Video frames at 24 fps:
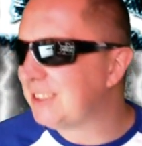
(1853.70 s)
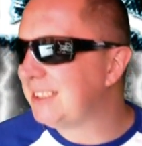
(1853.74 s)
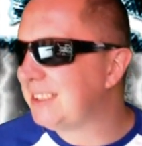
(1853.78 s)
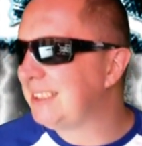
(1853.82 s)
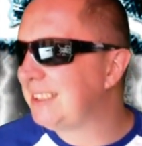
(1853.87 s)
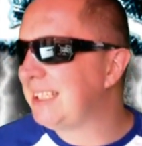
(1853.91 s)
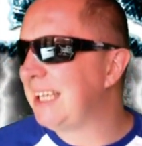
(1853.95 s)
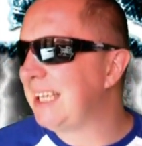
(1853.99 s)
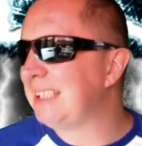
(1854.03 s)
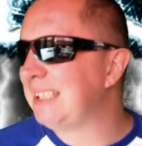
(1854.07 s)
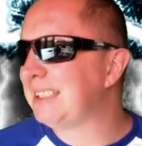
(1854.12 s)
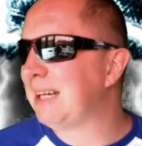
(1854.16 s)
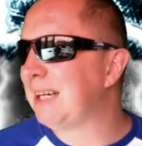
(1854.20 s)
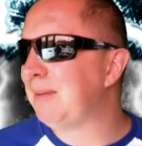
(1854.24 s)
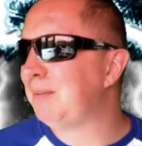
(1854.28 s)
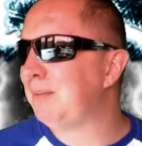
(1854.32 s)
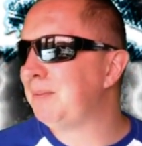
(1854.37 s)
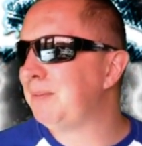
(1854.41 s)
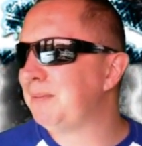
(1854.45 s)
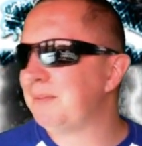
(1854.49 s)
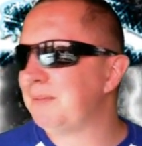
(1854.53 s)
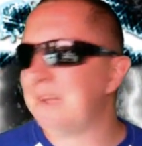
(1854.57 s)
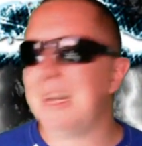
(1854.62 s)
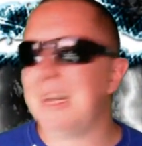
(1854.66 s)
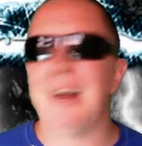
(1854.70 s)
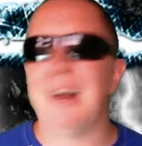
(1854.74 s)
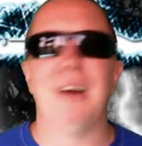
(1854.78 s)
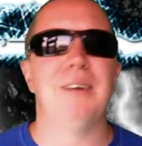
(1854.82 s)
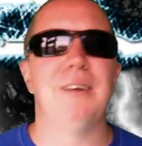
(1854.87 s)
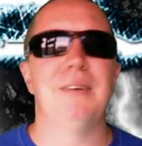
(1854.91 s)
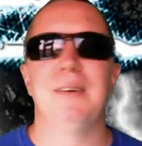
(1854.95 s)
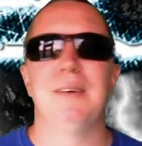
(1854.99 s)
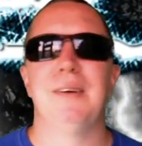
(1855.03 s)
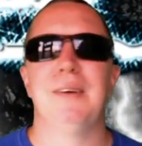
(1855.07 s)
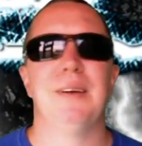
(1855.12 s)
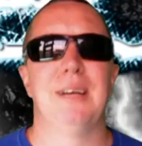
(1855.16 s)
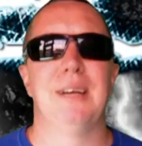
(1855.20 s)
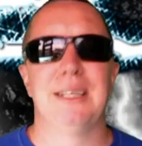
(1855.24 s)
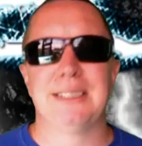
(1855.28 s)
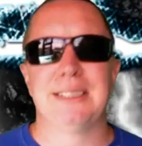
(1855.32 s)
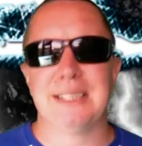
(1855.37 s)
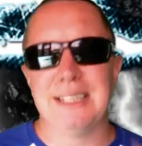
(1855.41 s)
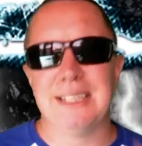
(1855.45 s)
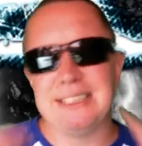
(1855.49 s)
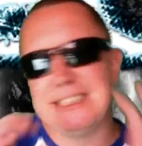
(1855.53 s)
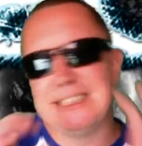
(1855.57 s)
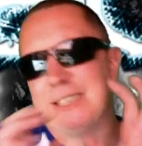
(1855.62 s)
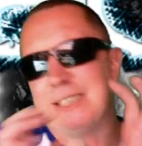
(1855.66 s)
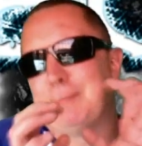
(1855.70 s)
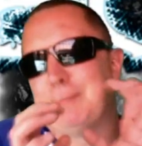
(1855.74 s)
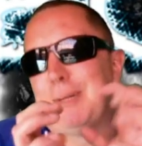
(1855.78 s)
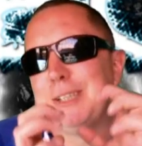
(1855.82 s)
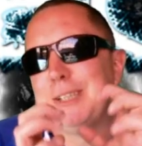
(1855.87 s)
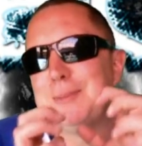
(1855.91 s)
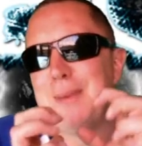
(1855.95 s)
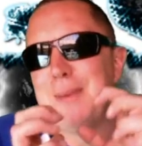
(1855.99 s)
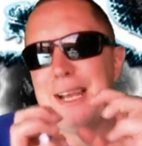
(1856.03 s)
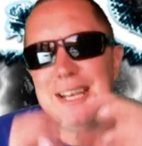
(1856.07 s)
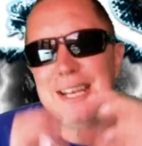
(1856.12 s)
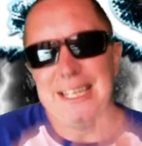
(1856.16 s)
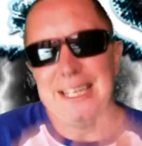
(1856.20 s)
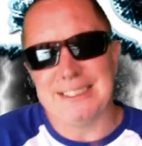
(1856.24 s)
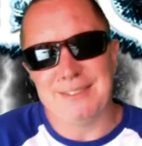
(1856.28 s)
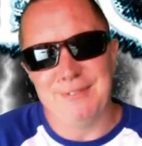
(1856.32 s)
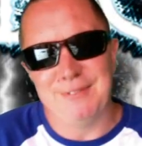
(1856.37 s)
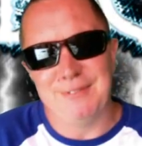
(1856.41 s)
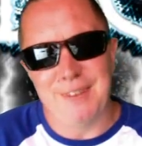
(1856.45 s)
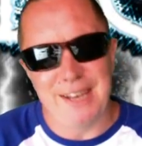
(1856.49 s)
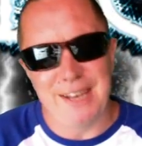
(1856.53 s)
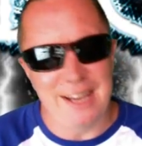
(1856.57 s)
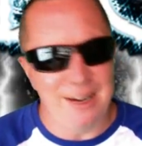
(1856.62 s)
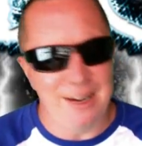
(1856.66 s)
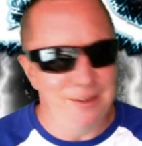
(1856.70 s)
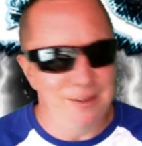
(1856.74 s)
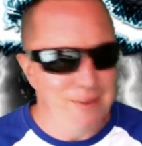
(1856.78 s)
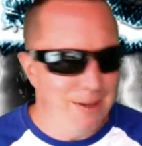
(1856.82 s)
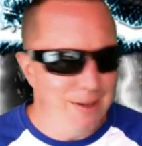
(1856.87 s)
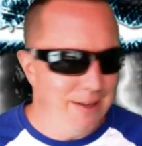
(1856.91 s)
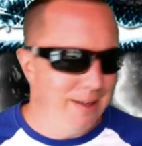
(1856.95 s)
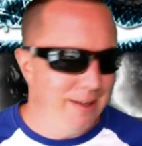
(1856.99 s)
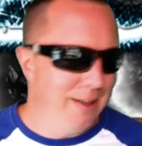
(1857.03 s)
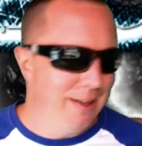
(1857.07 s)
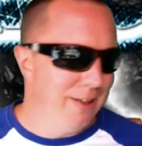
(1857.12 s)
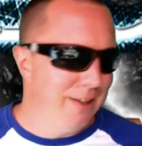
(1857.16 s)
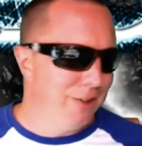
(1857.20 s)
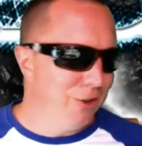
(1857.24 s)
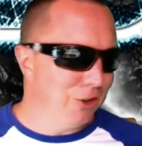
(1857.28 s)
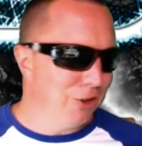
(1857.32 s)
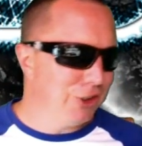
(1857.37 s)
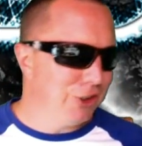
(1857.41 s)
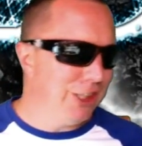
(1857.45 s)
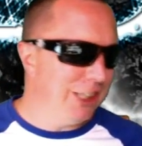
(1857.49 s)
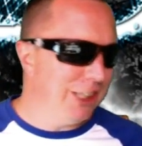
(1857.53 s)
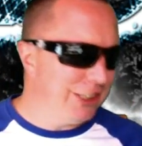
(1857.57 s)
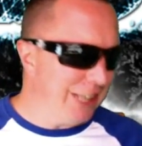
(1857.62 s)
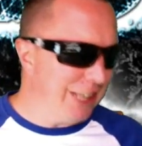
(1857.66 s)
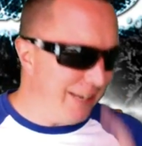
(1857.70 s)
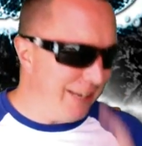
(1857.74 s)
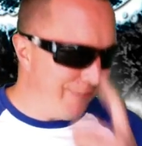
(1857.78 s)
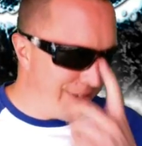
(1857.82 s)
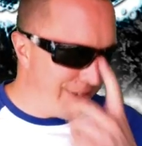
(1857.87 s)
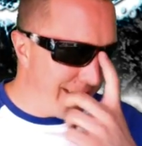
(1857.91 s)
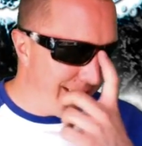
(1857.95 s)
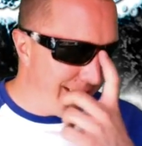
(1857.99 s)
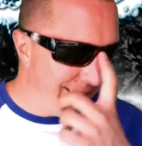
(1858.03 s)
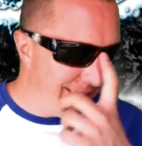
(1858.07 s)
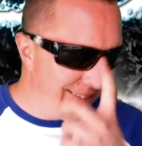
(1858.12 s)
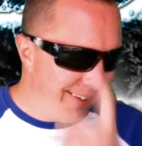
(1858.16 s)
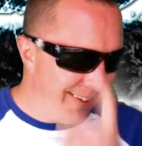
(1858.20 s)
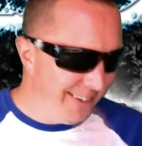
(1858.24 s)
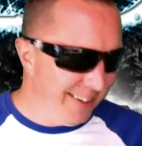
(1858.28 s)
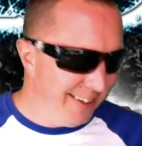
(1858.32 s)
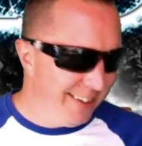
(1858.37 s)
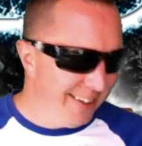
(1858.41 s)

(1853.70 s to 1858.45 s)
because this ends up, you know, this is supposed to be a lesson video, not chit chat video.